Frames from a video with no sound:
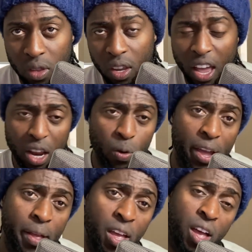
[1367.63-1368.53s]

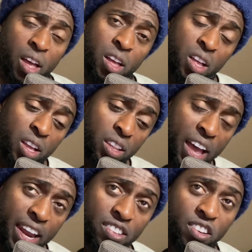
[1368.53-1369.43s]
Anyway,
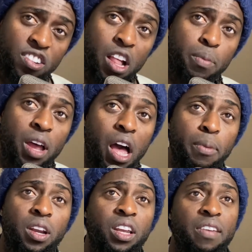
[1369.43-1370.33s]
ladies and gentlemen, I'm
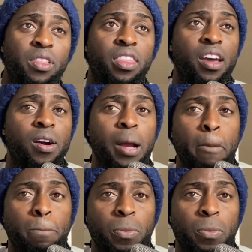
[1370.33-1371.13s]
going to leave it there.